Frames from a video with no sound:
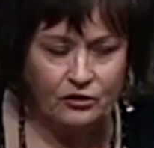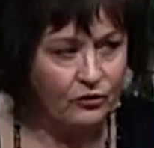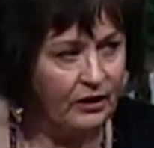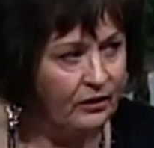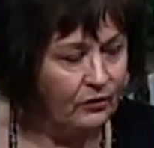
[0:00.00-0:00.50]

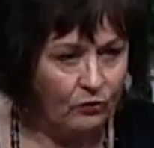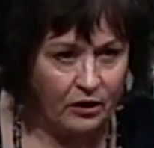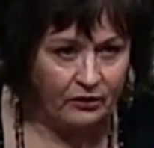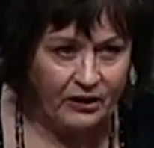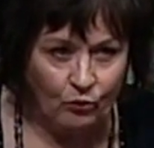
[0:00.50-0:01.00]
drink the
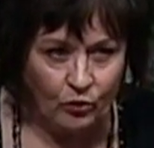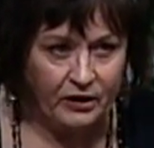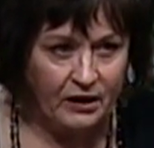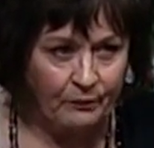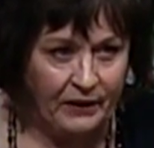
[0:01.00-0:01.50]
water, it would
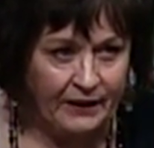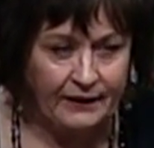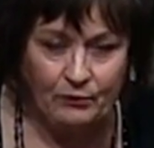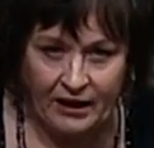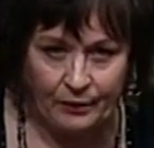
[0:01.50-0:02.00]
not make
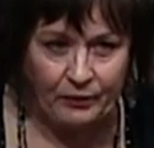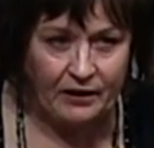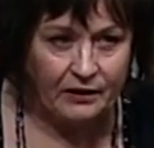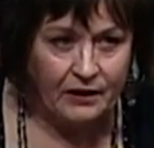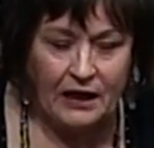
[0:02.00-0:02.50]
them happy.